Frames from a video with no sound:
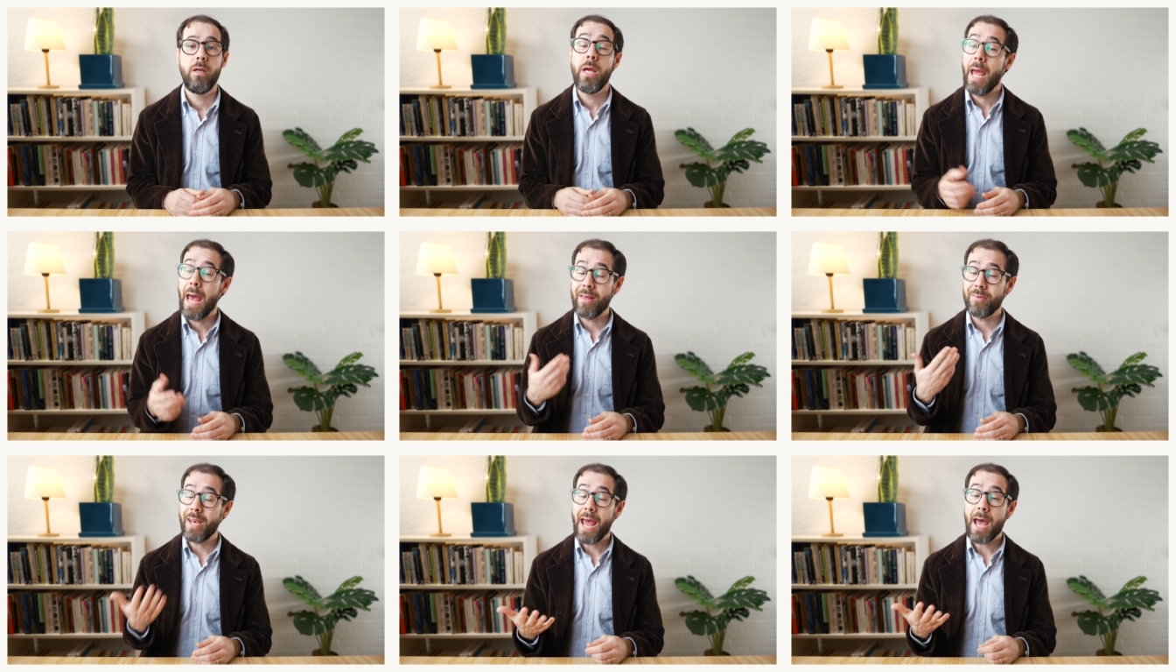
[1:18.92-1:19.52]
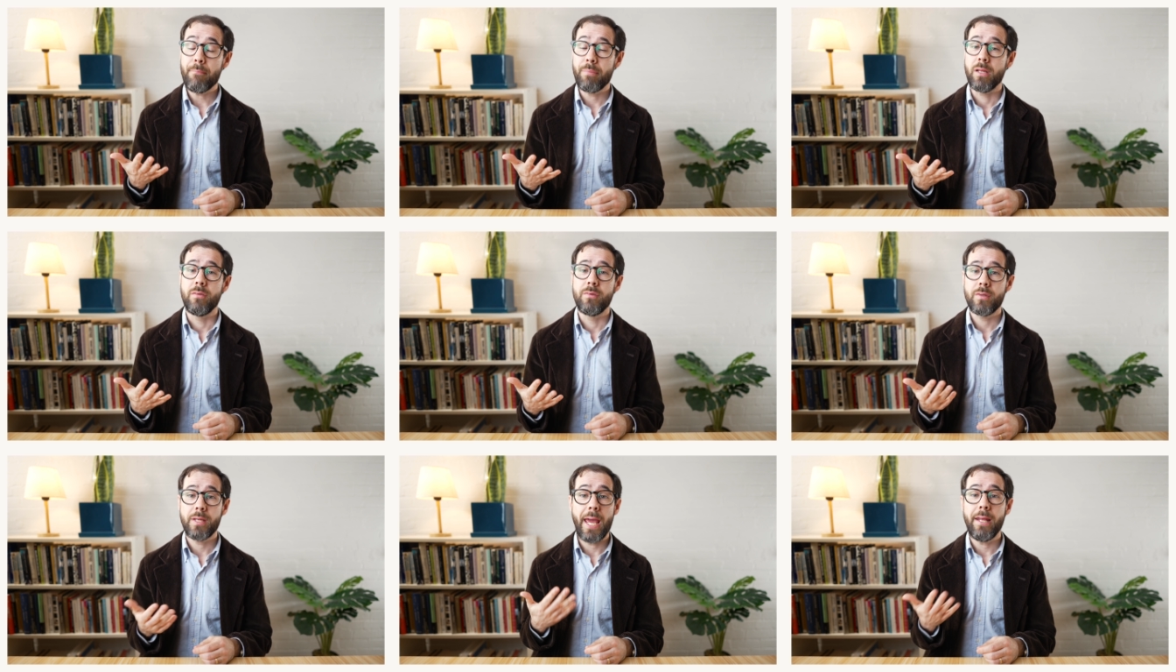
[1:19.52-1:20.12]
As it
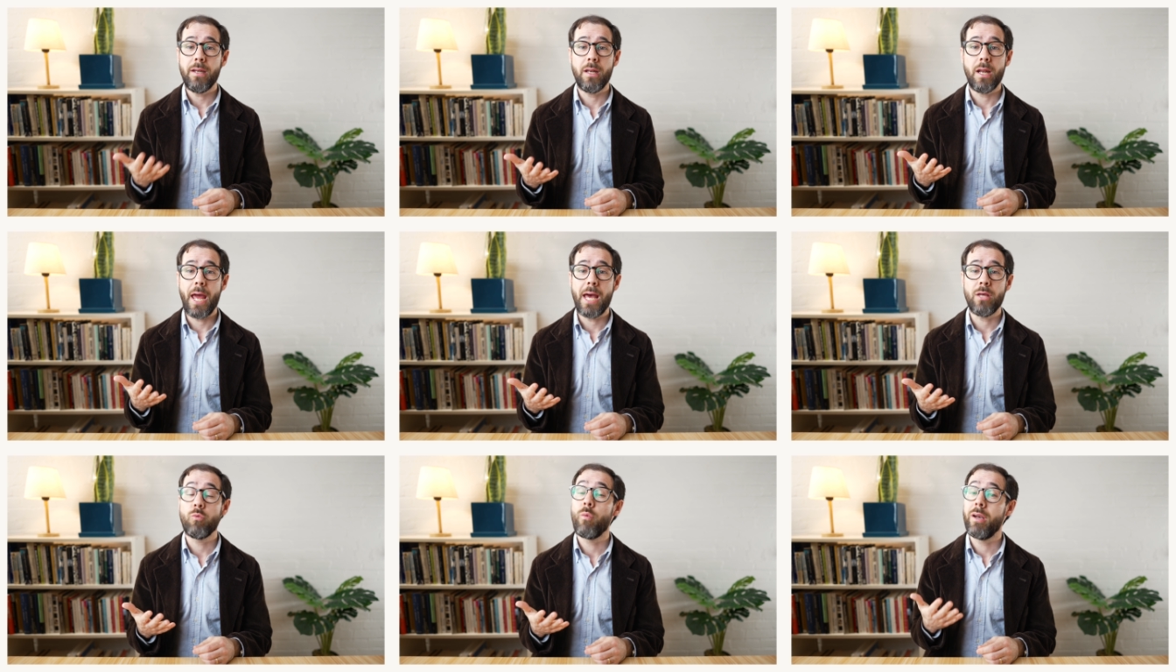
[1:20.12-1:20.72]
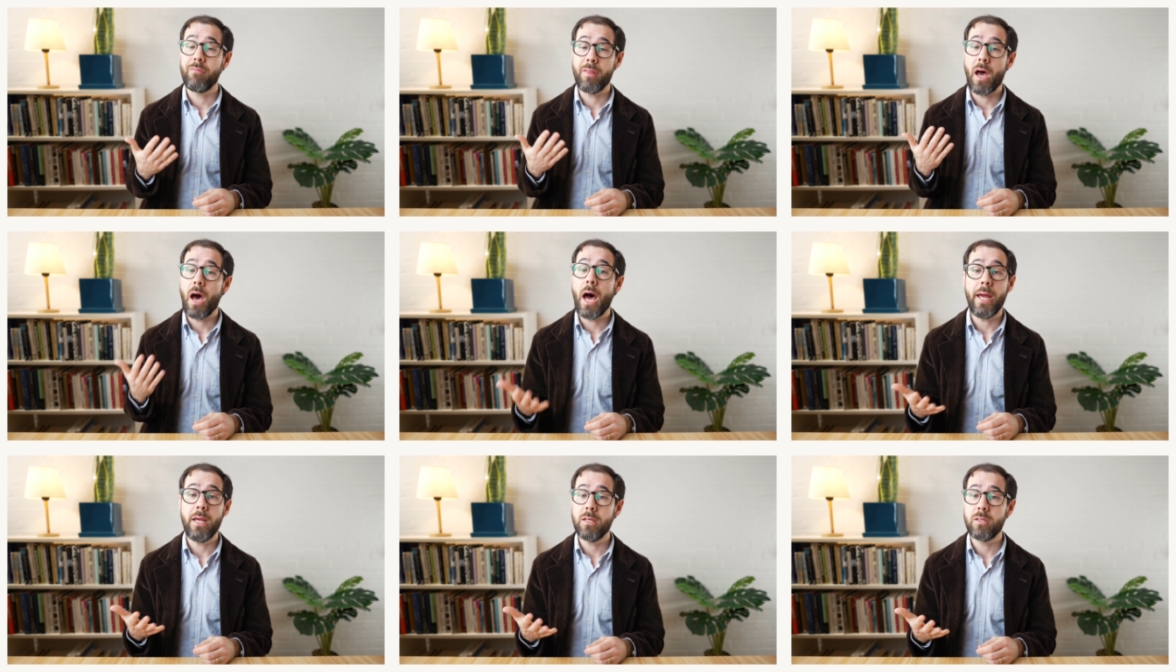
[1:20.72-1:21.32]
happens, Canada has one of the
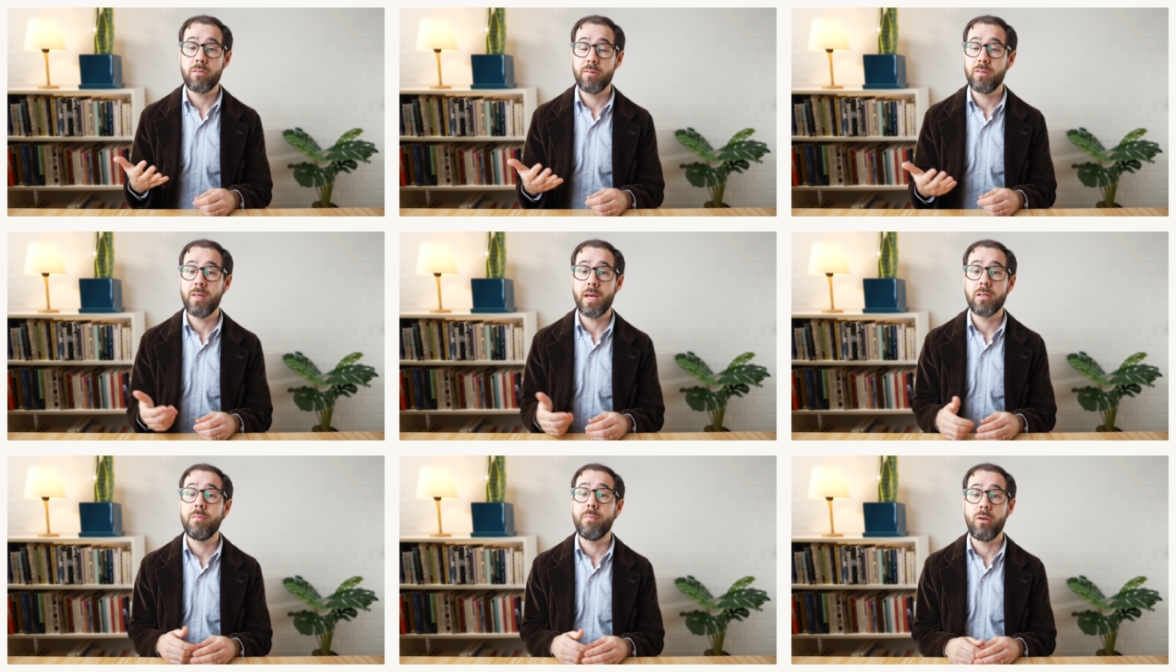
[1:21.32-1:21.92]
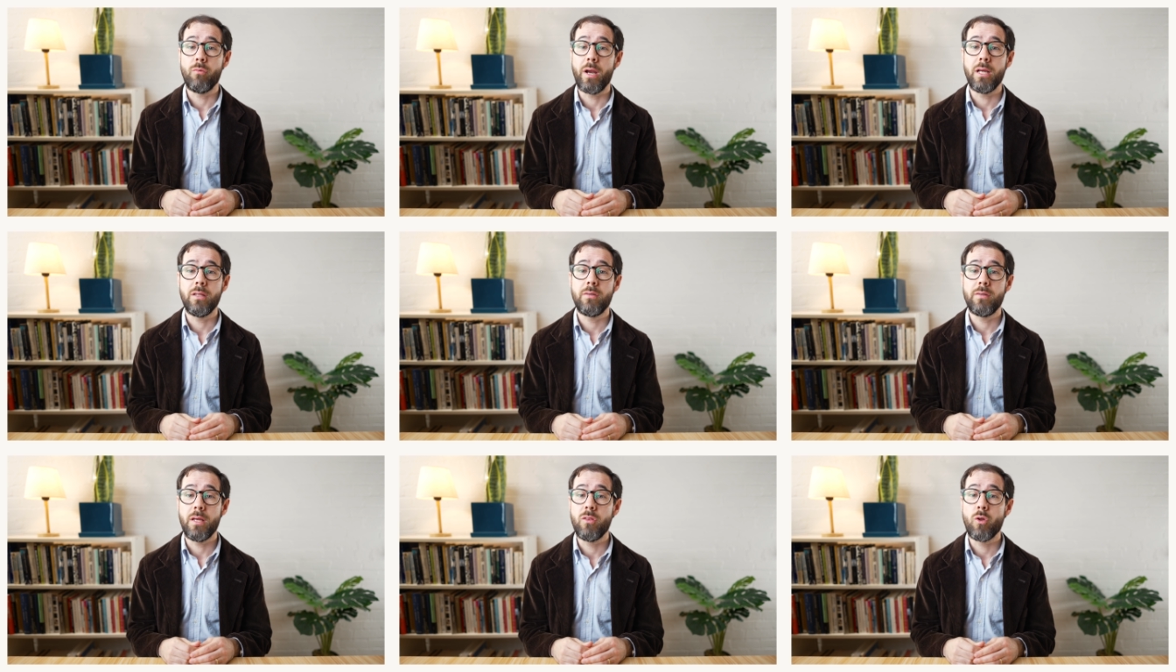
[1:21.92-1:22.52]
highest vasectomy
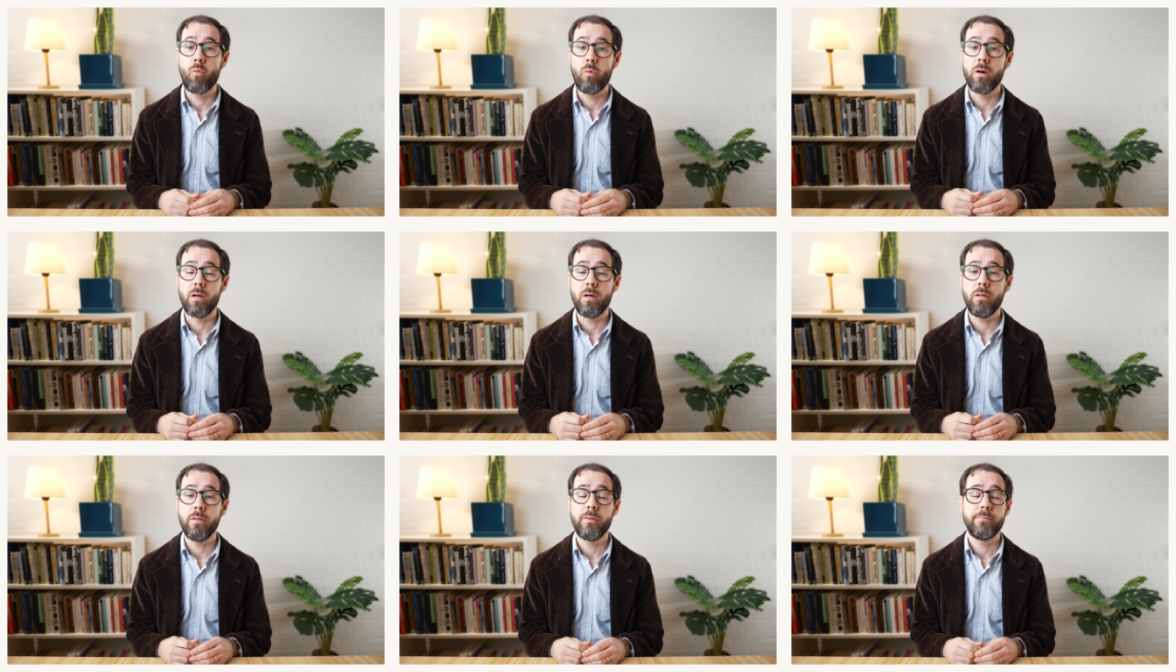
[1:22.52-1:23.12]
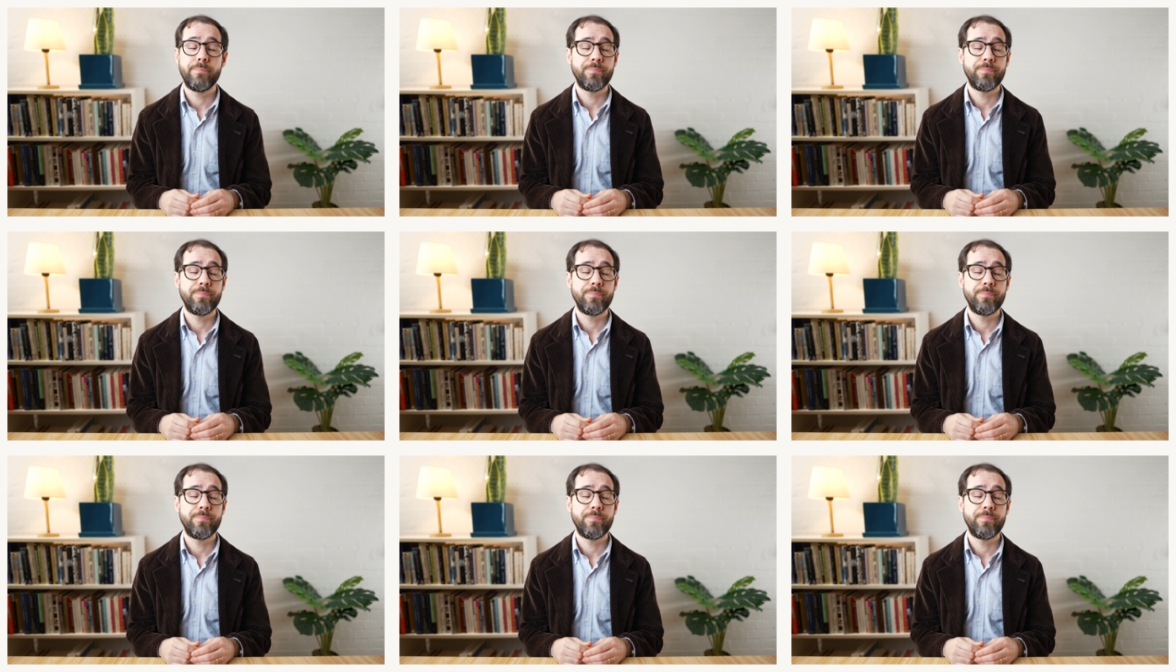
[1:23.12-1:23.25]
rates in the world.